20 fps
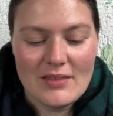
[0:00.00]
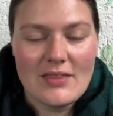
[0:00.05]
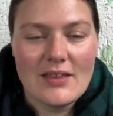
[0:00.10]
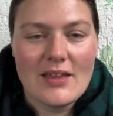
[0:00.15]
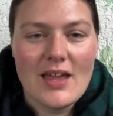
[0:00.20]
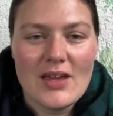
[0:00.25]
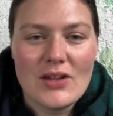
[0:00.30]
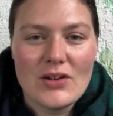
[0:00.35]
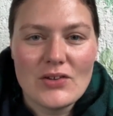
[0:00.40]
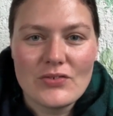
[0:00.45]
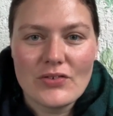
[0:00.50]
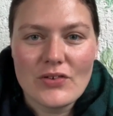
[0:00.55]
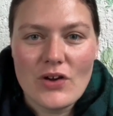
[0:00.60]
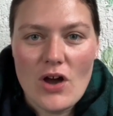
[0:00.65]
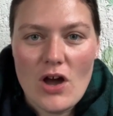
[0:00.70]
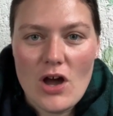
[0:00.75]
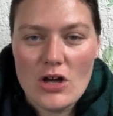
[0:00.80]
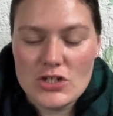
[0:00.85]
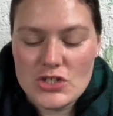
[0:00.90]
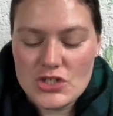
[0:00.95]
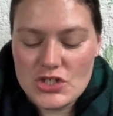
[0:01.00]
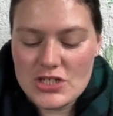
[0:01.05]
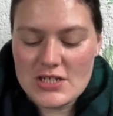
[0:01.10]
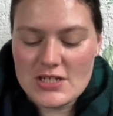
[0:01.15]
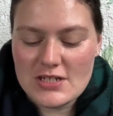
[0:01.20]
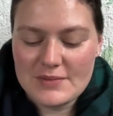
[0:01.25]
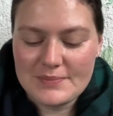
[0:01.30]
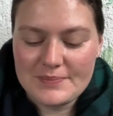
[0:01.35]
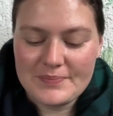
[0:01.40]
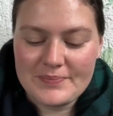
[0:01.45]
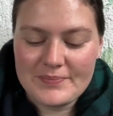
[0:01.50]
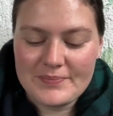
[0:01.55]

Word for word: the gate of caution.